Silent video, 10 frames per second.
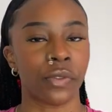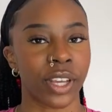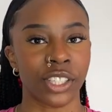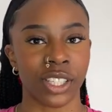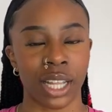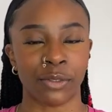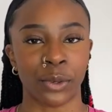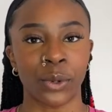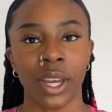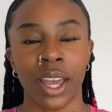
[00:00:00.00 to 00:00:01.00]
professor's
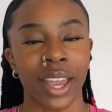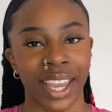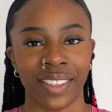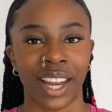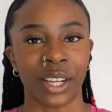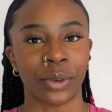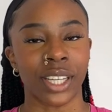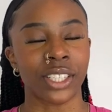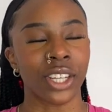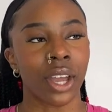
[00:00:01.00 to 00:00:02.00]
level in the
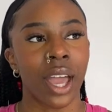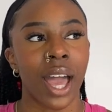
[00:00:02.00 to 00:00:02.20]
language.